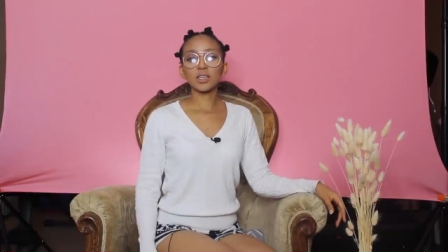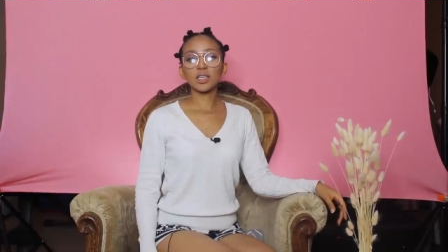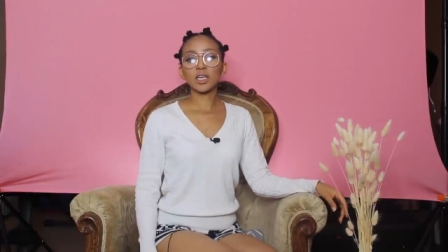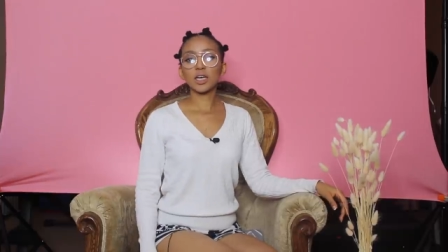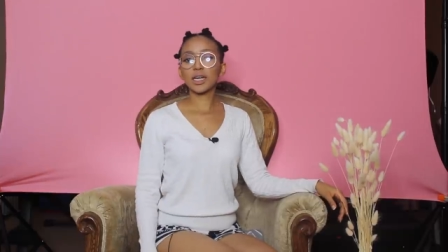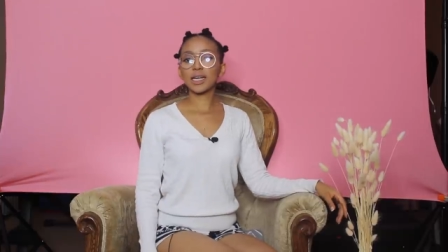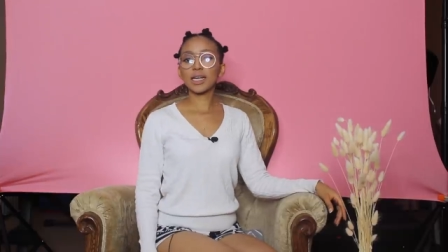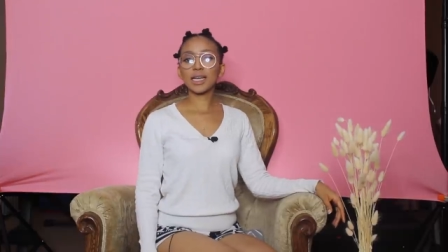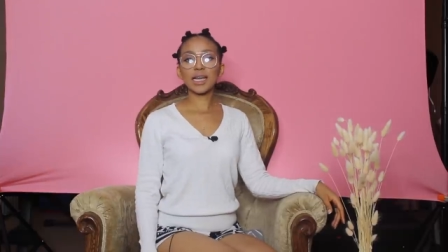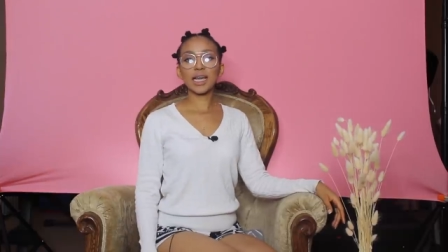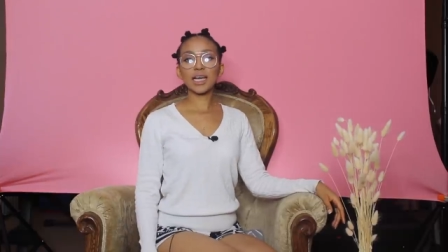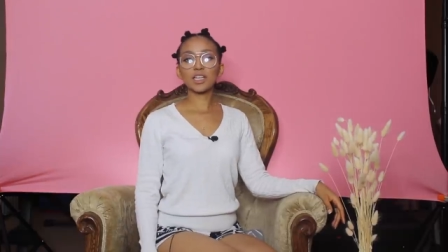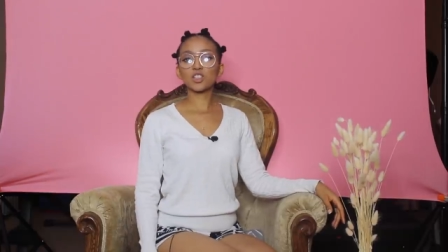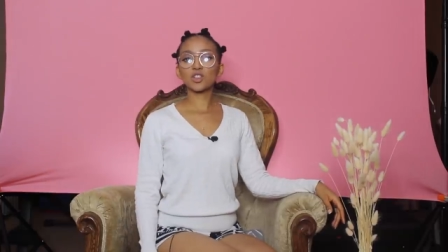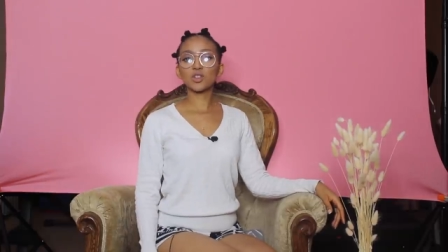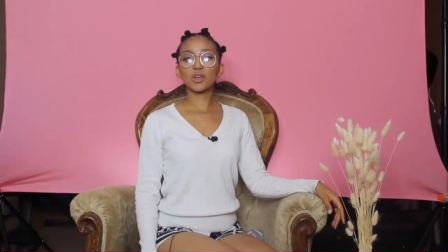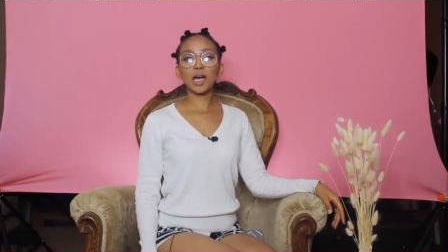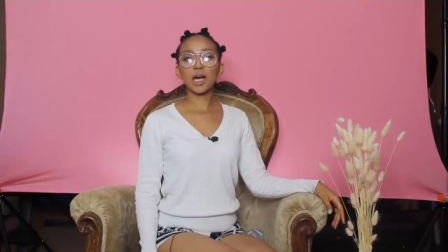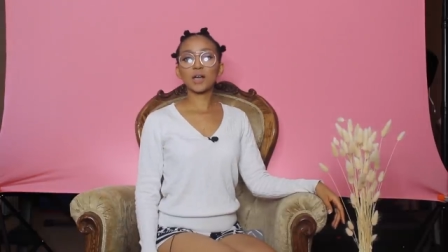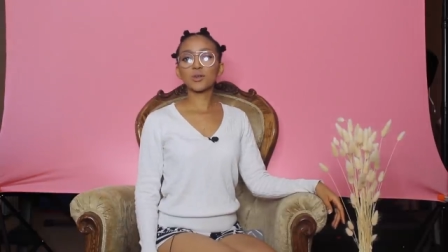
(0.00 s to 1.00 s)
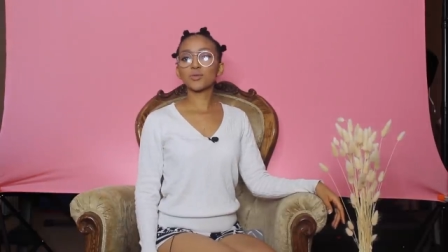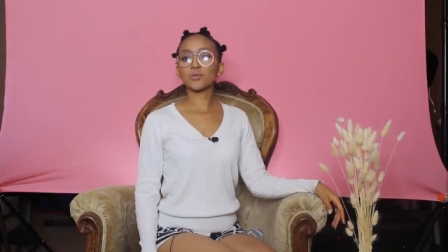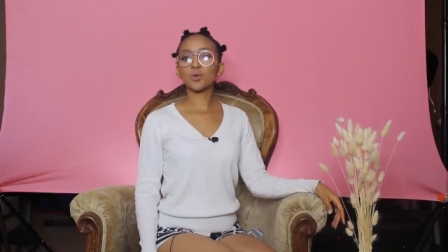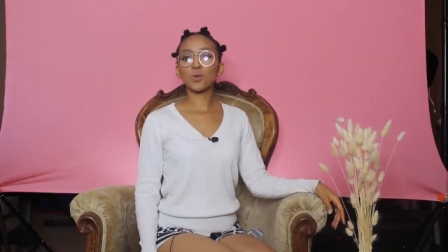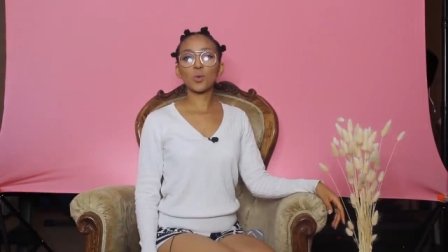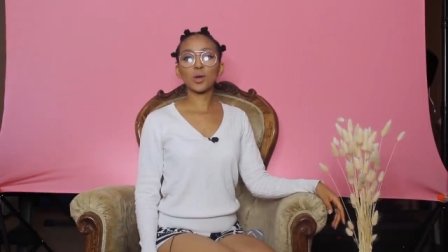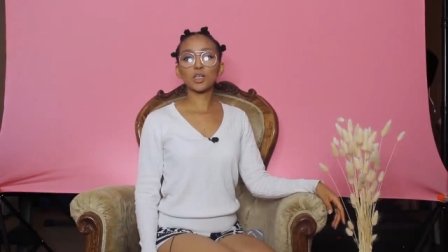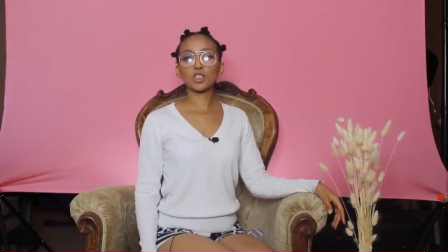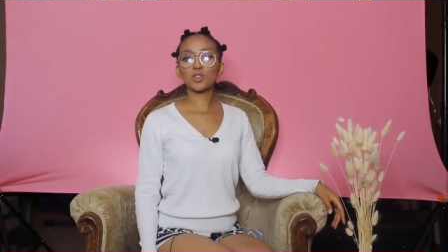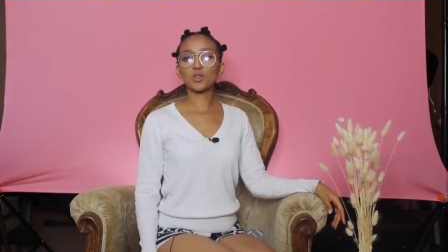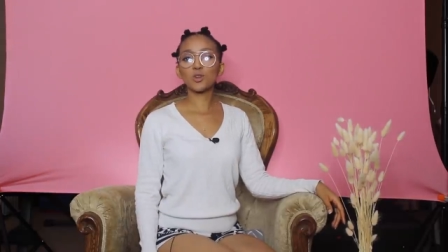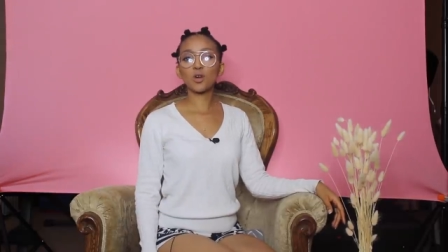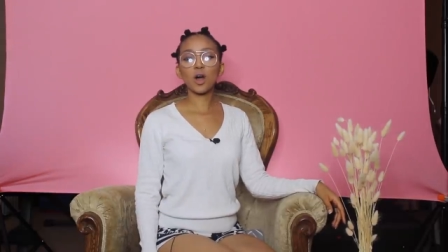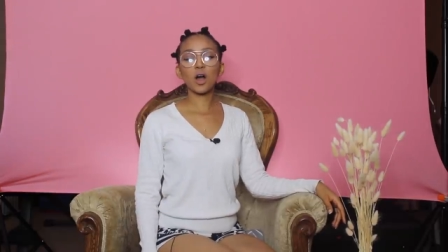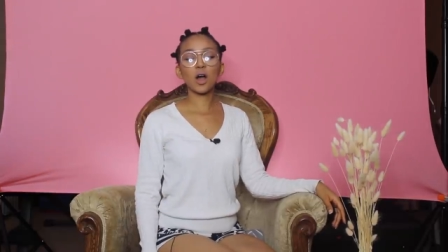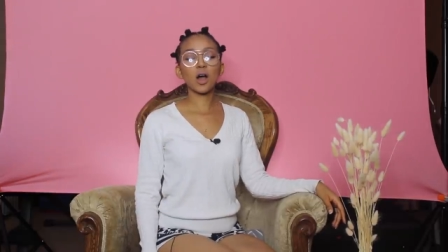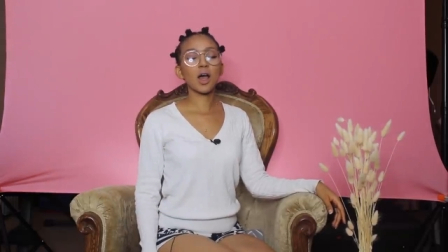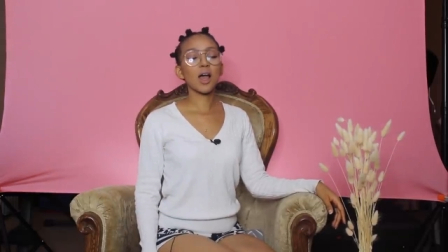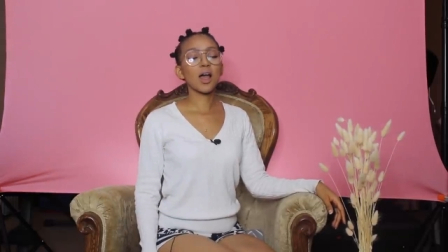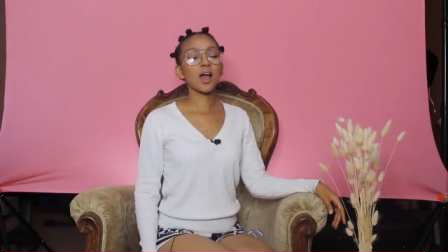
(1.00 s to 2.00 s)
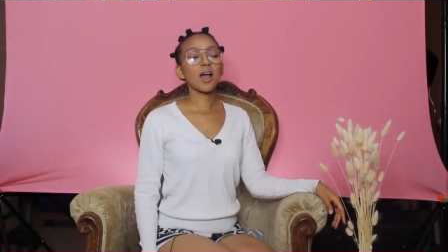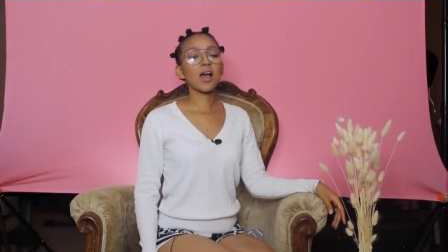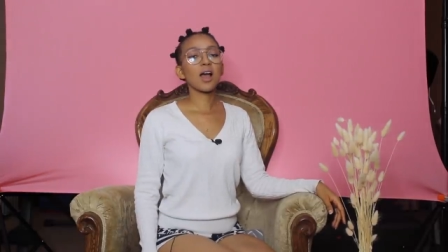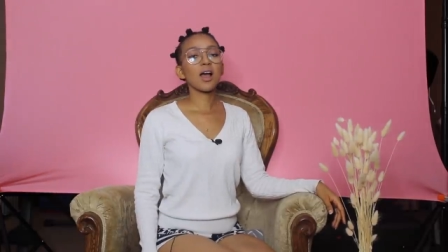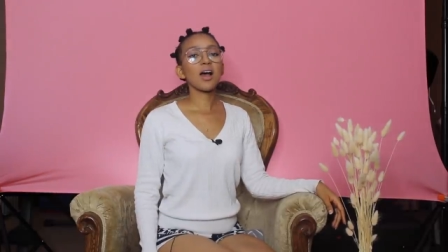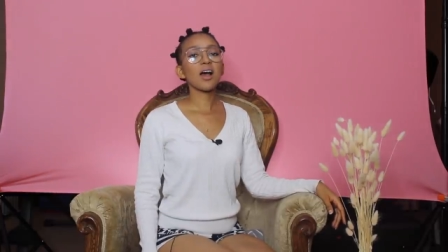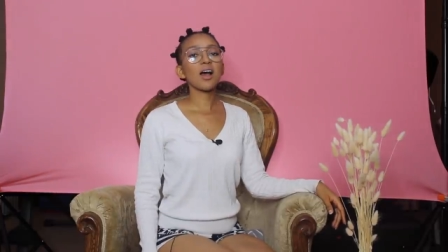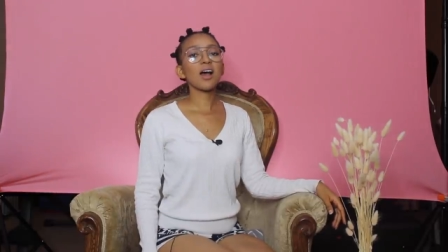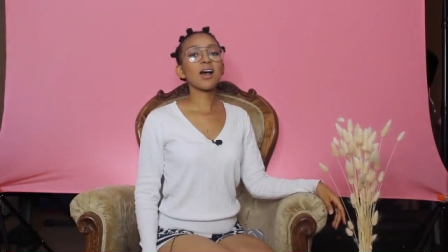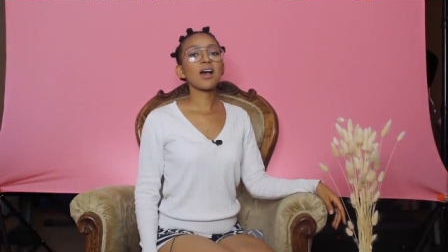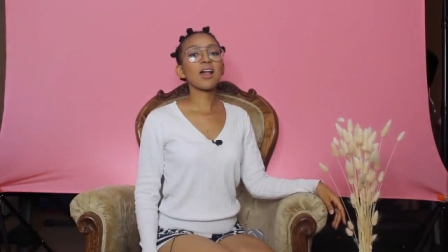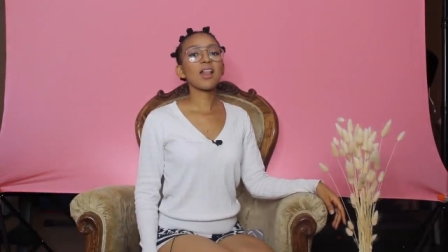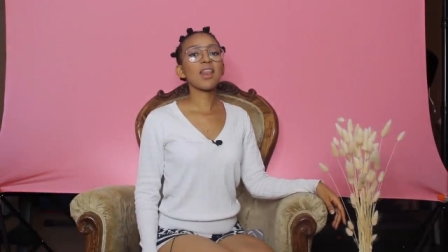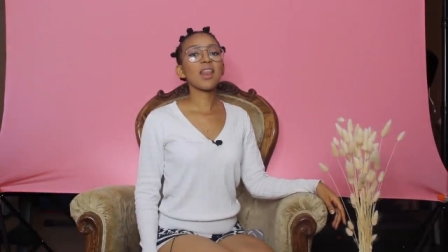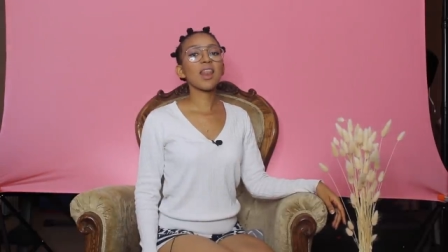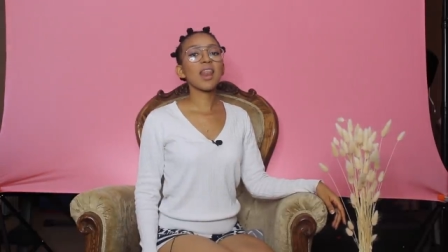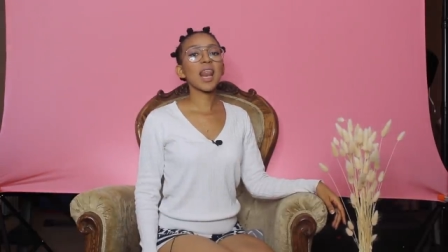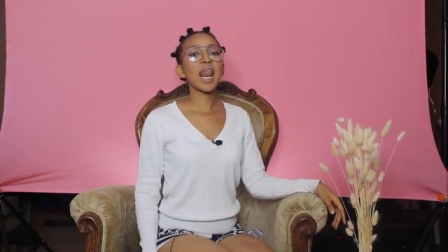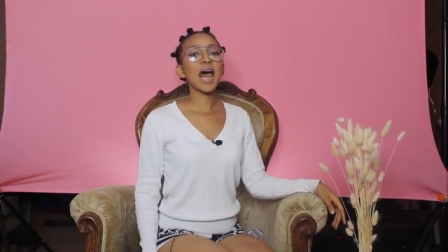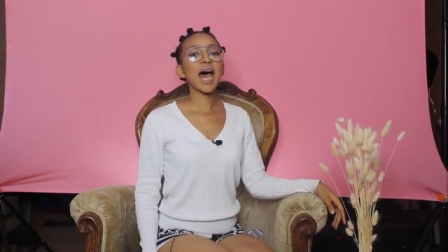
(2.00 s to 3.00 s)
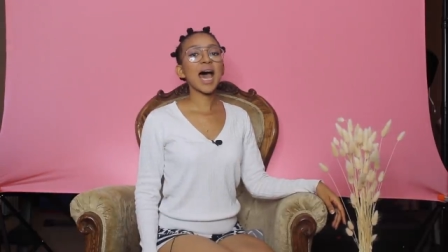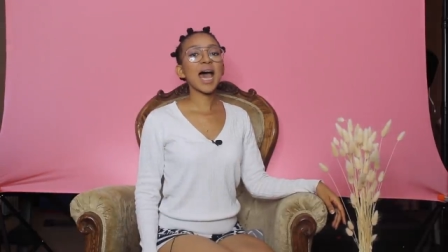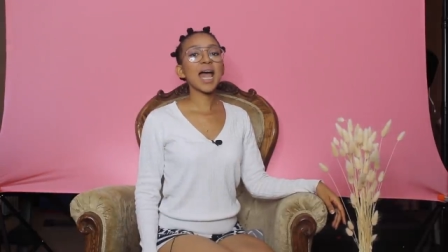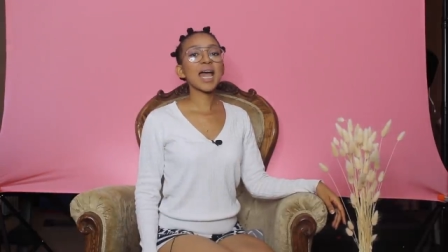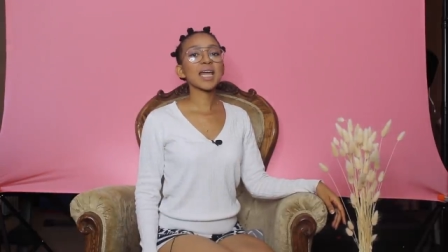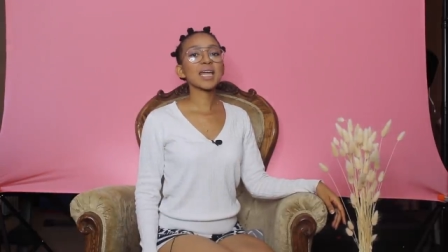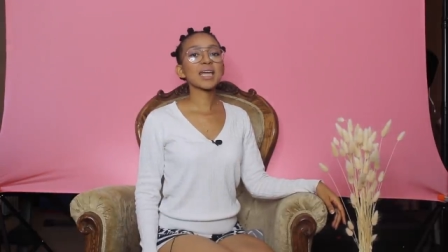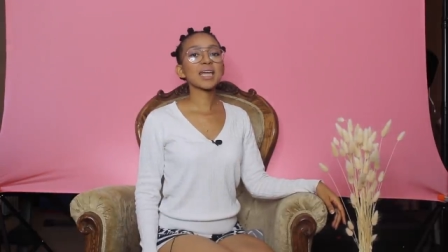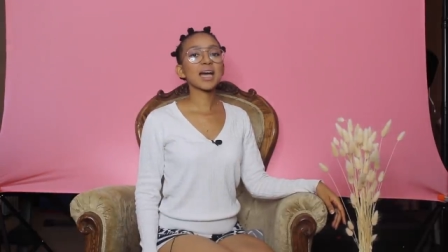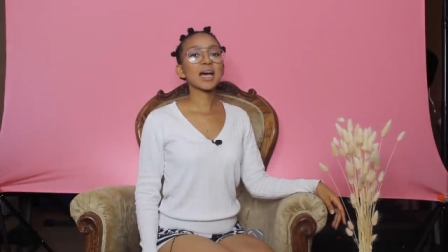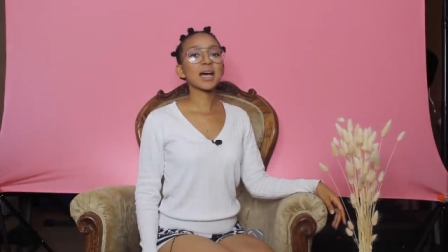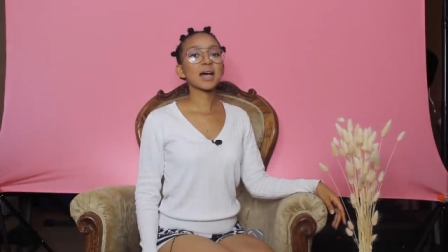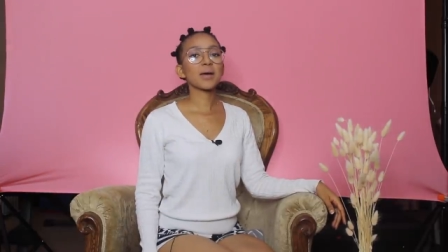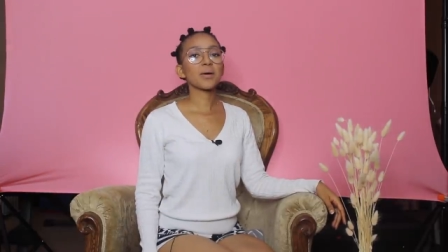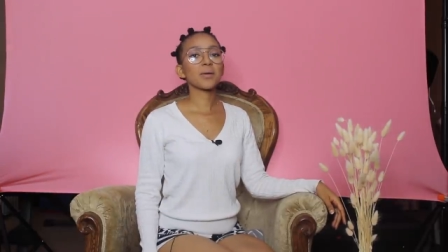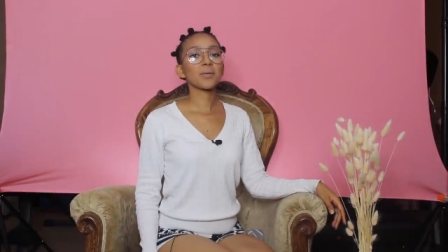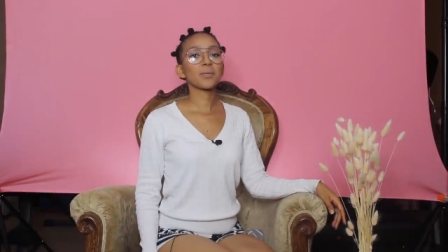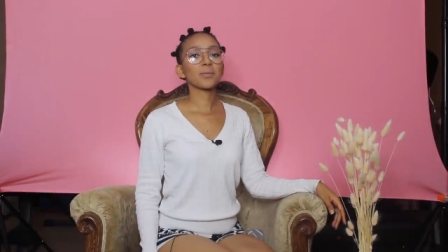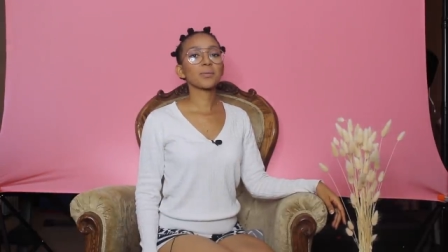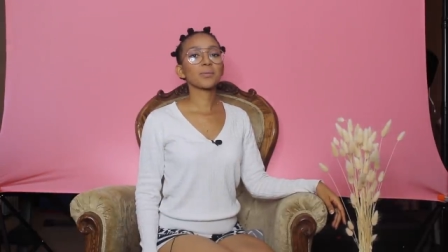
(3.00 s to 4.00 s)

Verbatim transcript: they're gonna catch you out for what you are a liar.